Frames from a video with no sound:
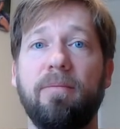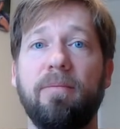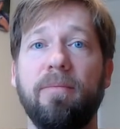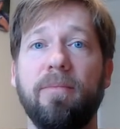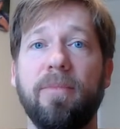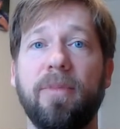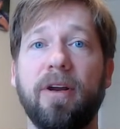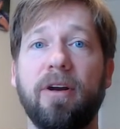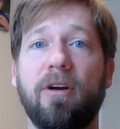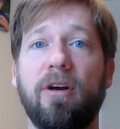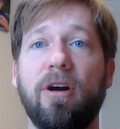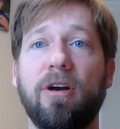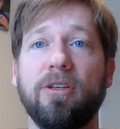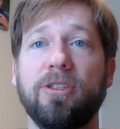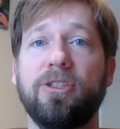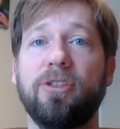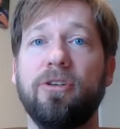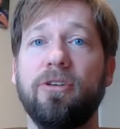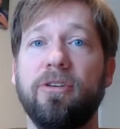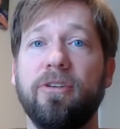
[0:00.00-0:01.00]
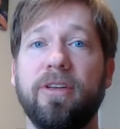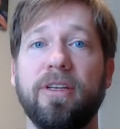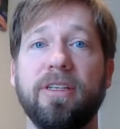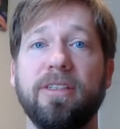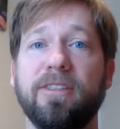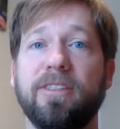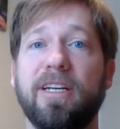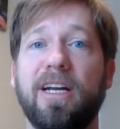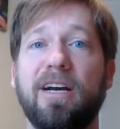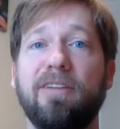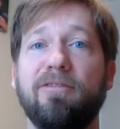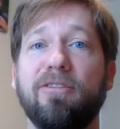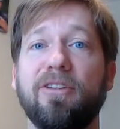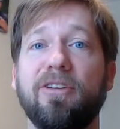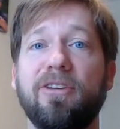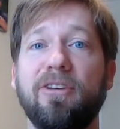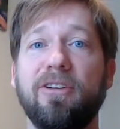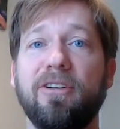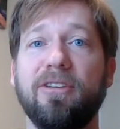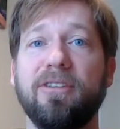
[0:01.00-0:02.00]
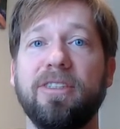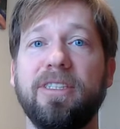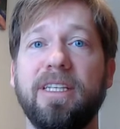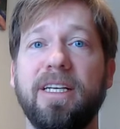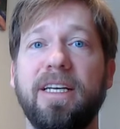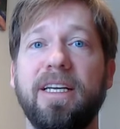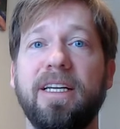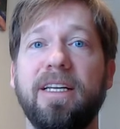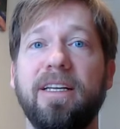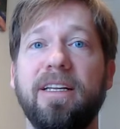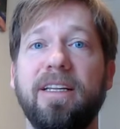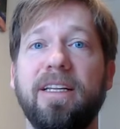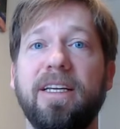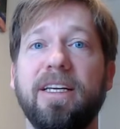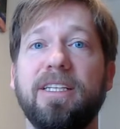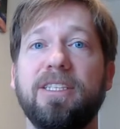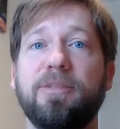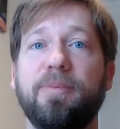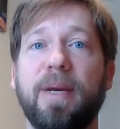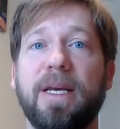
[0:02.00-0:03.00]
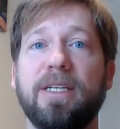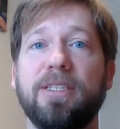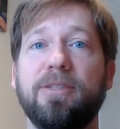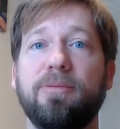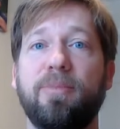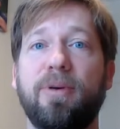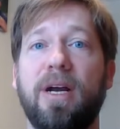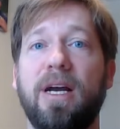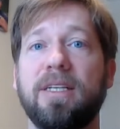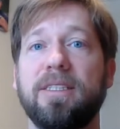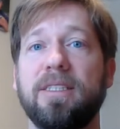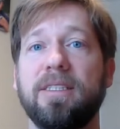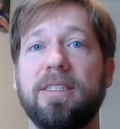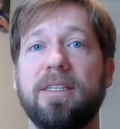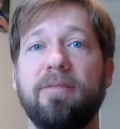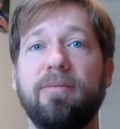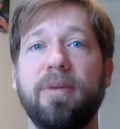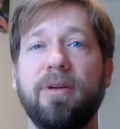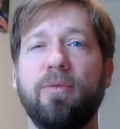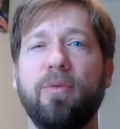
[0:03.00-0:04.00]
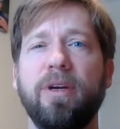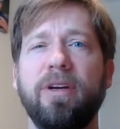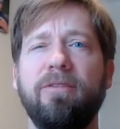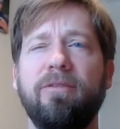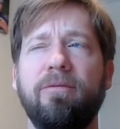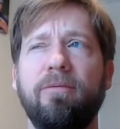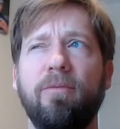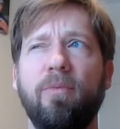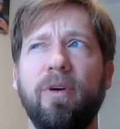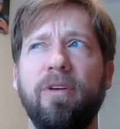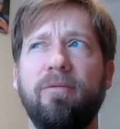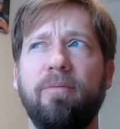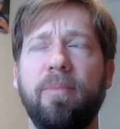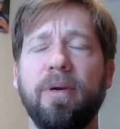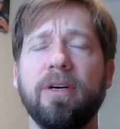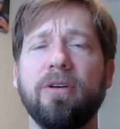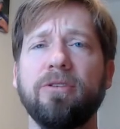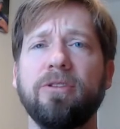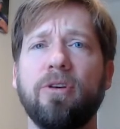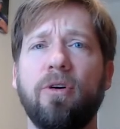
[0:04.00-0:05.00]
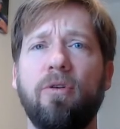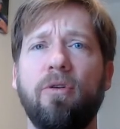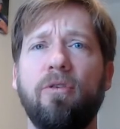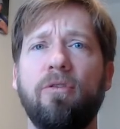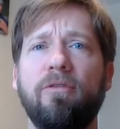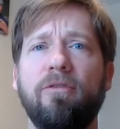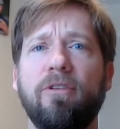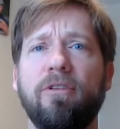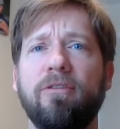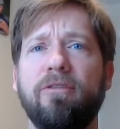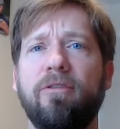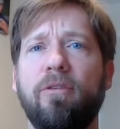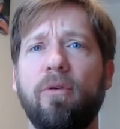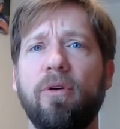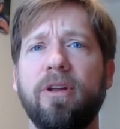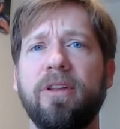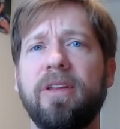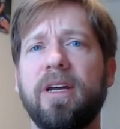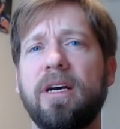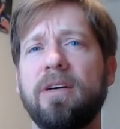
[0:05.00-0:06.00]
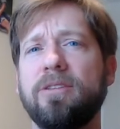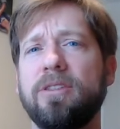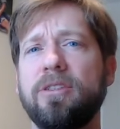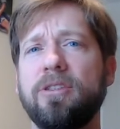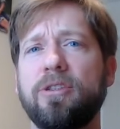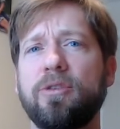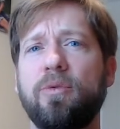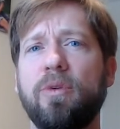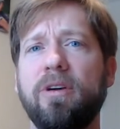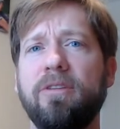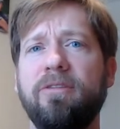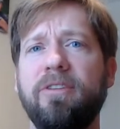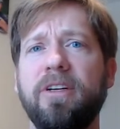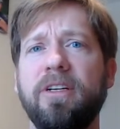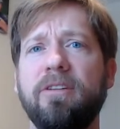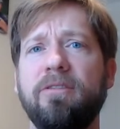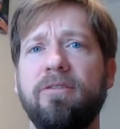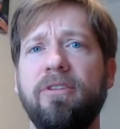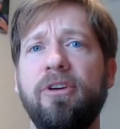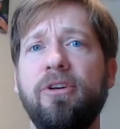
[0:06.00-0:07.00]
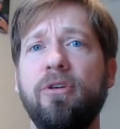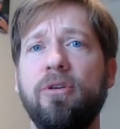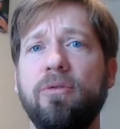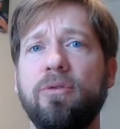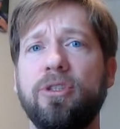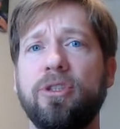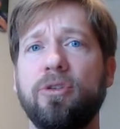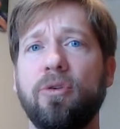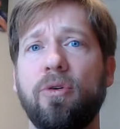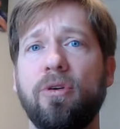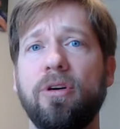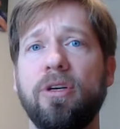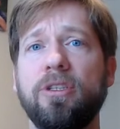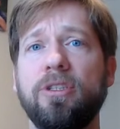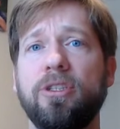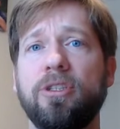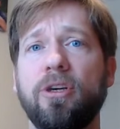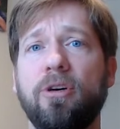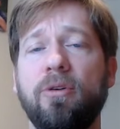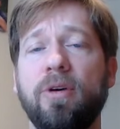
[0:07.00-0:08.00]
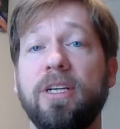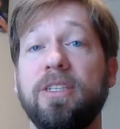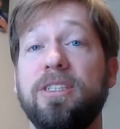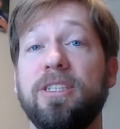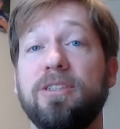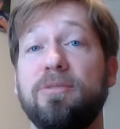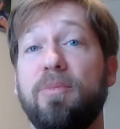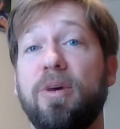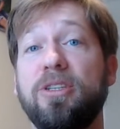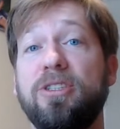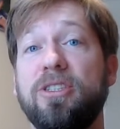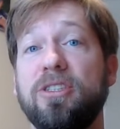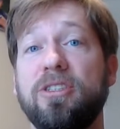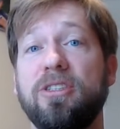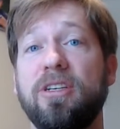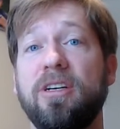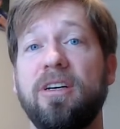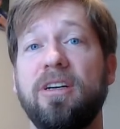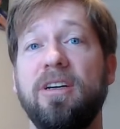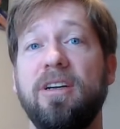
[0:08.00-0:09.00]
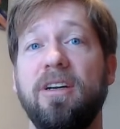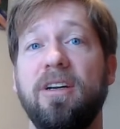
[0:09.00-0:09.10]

there are certain things that I've learned in the expansion process. I mean, we've built over 40,000 square feet of new storage, so it's as much as a